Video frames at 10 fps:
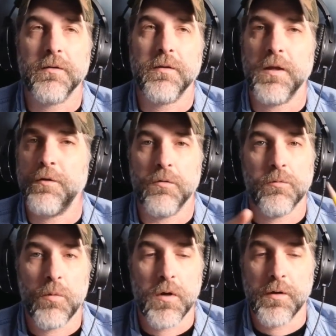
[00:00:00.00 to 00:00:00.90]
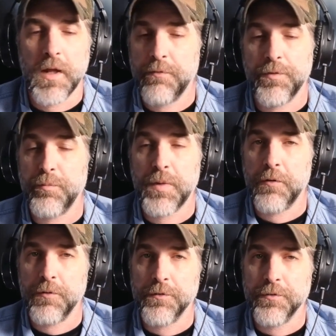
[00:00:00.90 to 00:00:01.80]
they don't, one, have the
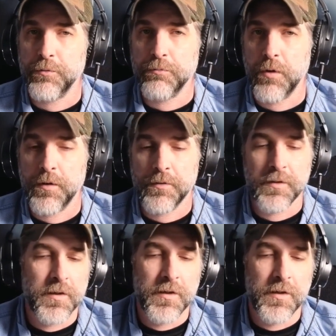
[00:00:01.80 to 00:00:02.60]
power to run,